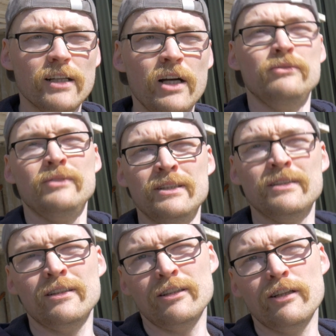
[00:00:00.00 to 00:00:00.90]

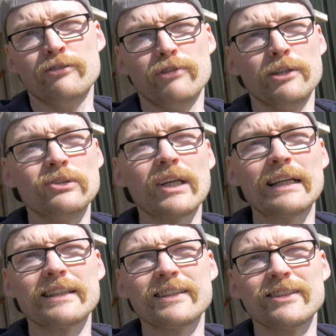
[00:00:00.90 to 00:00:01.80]
owning a, a
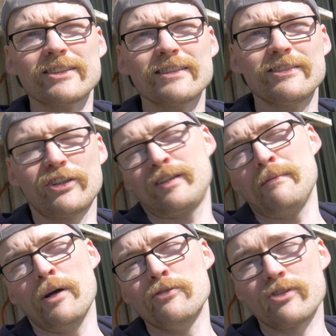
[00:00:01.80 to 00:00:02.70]
Rotax, just
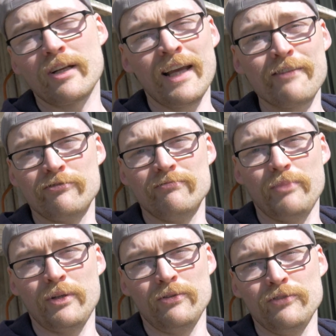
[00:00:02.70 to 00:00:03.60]
emotionally. I haven't
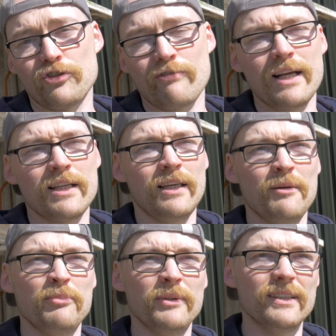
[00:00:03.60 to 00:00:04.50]
put it on the track
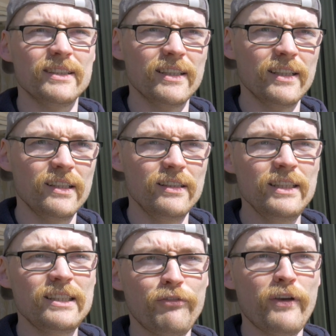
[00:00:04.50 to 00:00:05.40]
yet, but
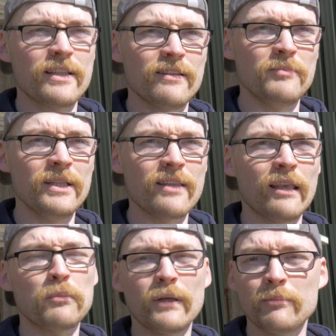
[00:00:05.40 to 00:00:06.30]
it's affected me
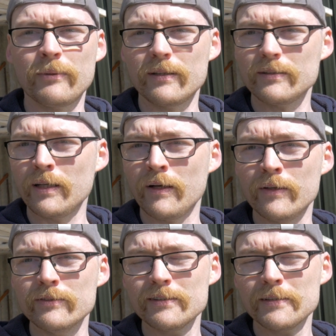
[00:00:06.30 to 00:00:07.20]
deeply. But you
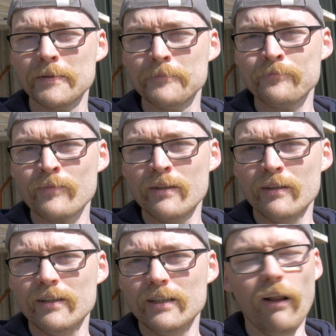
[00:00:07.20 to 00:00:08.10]
know,
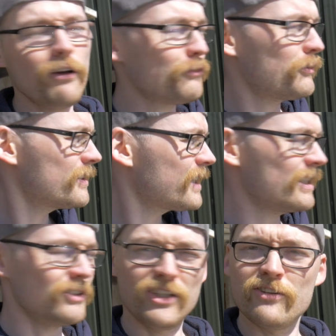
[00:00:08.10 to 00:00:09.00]
life
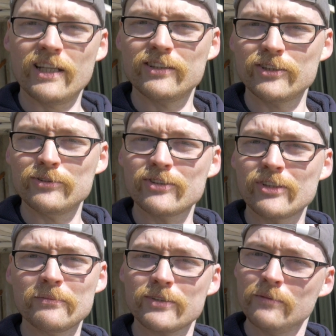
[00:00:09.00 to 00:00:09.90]
can do that to you
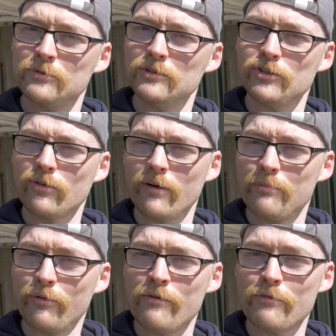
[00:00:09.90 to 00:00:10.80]
sometimes when you're trying to
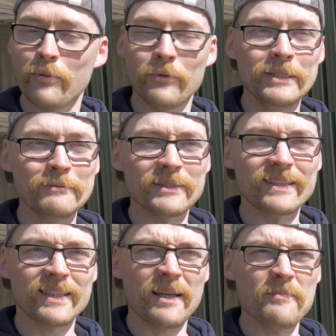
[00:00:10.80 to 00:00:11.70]
prove a point.
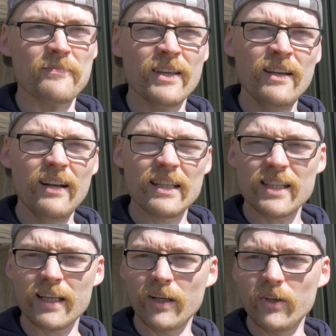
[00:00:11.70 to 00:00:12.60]
But um, let's
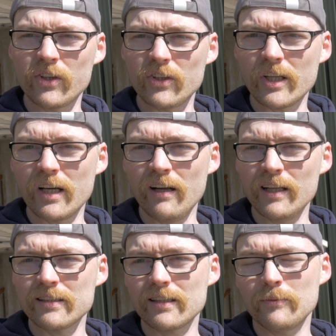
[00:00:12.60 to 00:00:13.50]
take a look at the cart.
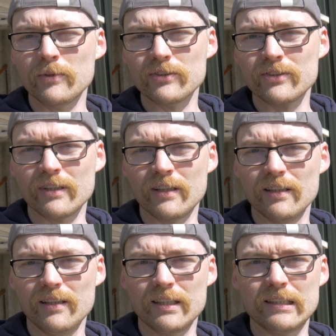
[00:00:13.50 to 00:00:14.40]
Let's see what's
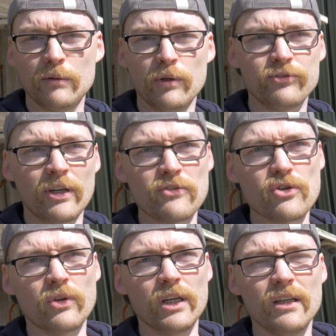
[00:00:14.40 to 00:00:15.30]
uh, let's see what I've done
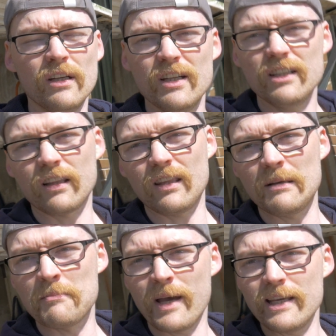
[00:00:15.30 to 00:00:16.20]
to it.
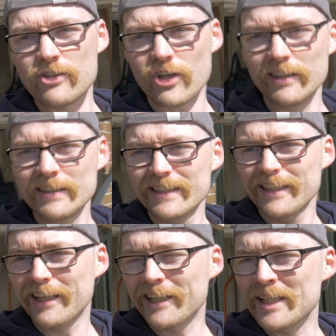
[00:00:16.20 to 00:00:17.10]
Nothing major,
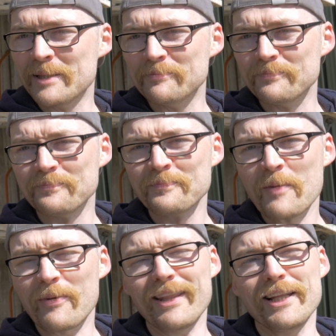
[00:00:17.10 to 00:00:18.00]
um,
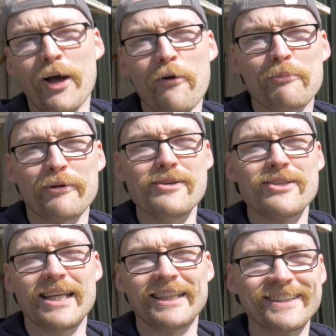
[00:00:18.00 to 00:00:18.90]
but I think the whole
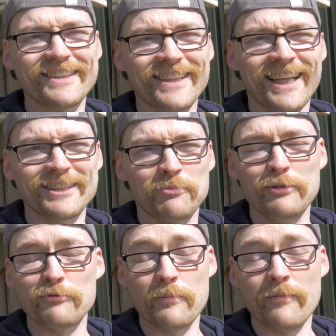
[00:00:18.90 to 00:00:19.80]
process has
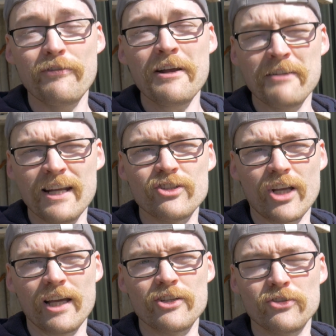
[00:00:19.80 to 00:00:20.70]
been very
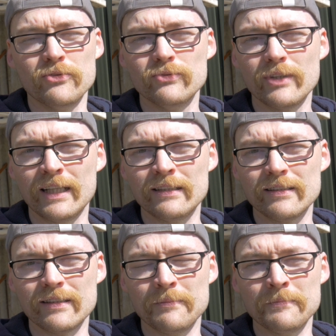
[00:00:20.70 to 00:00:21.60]
educational.
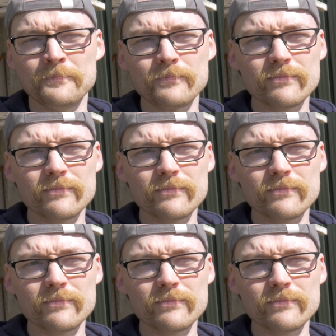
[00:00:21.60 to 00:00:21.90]
And um,